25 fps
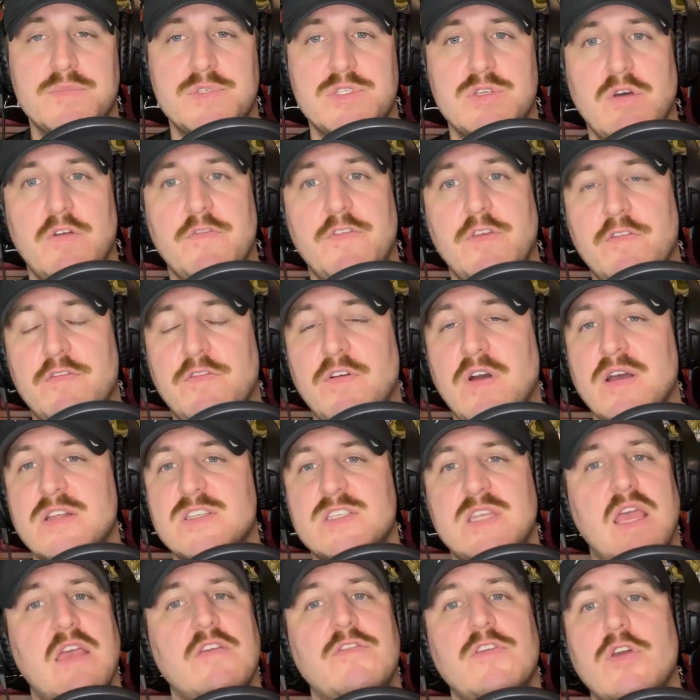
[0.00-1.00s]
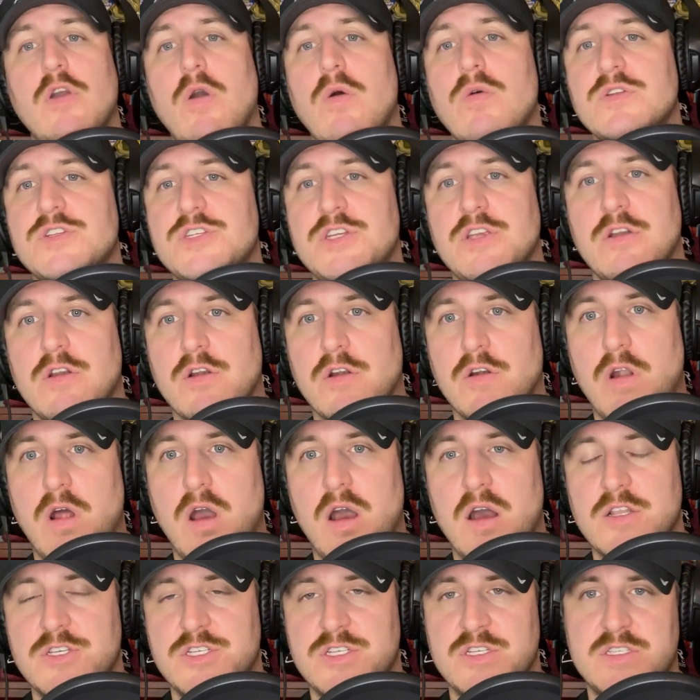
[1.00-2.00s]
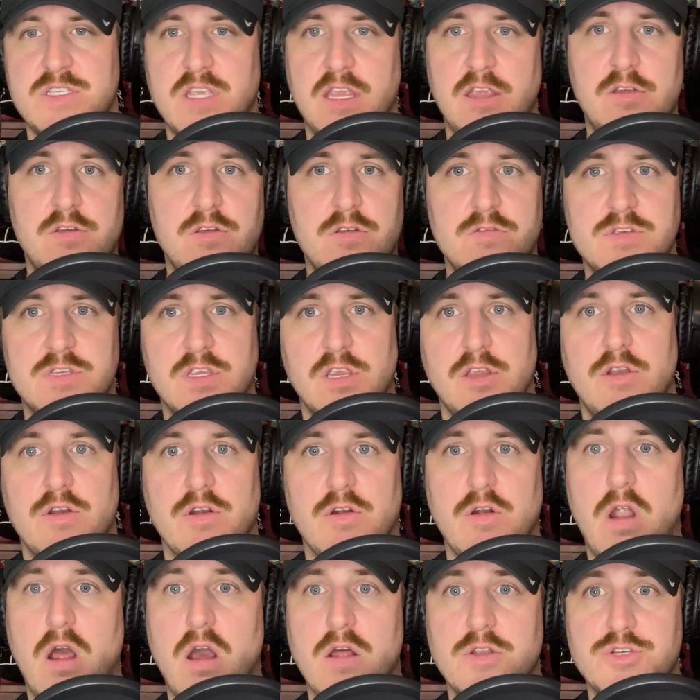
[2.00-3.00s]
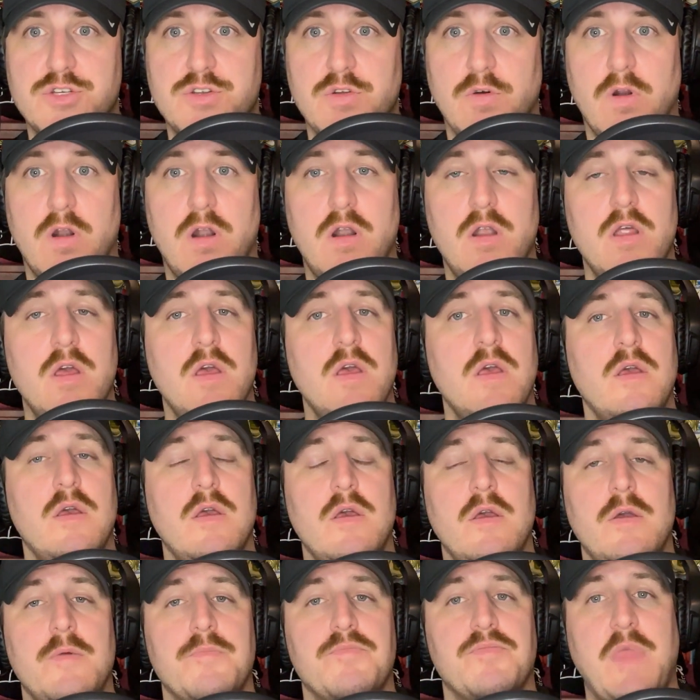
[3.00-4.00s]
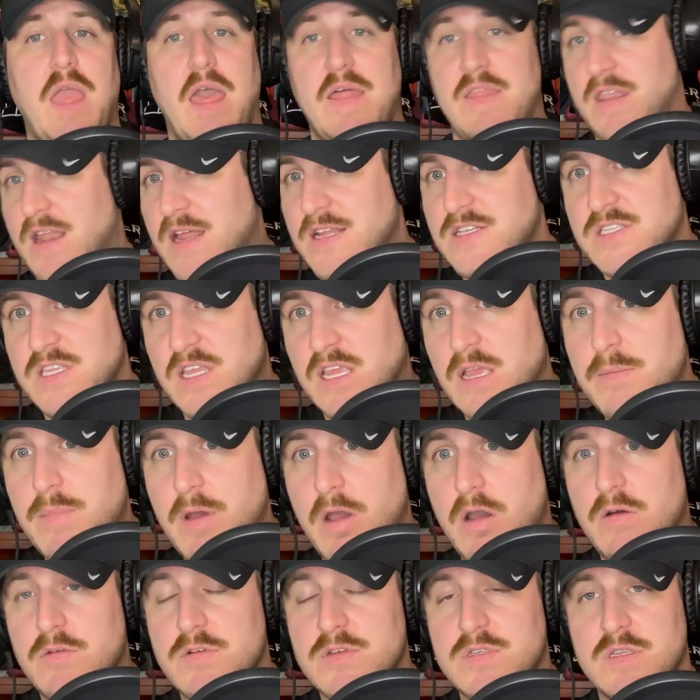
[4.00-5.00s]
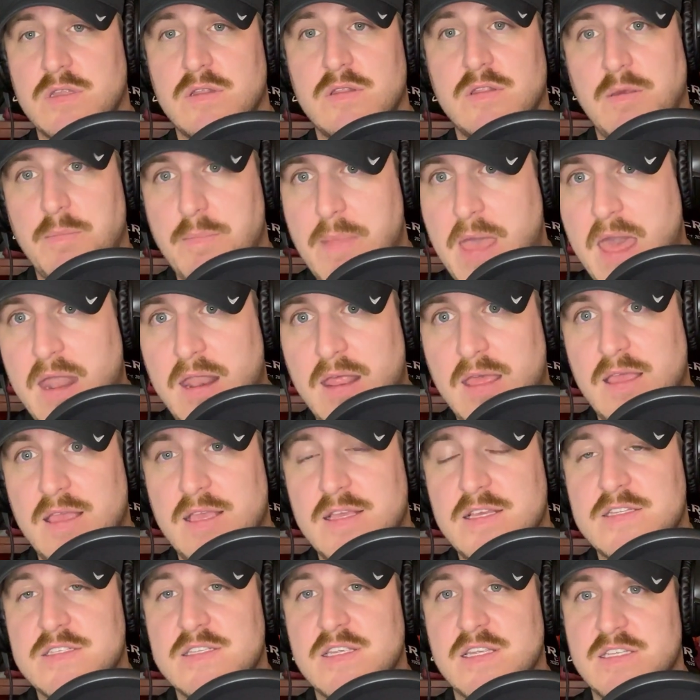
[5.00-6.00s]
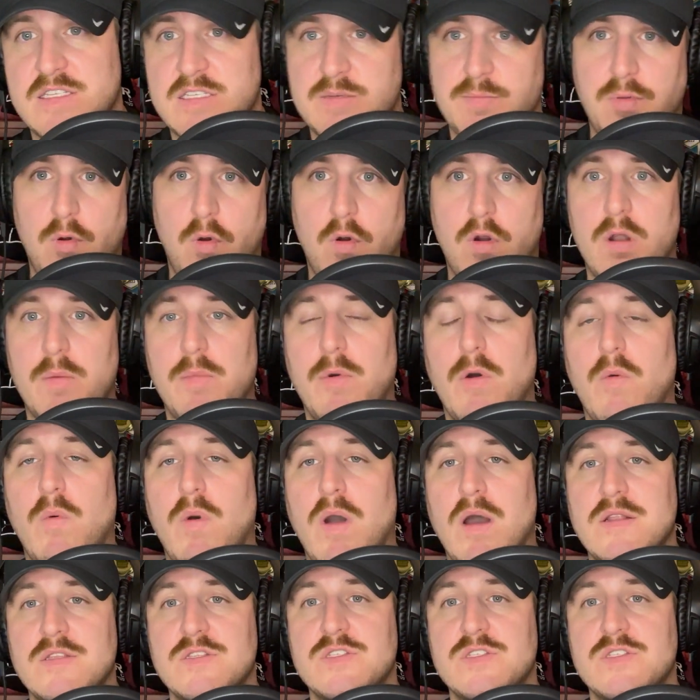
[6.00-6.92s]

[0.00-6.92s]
So if you find, say if you go into your garage and say you're using your garage door, and the nice thing about the Meta is it's a portable one.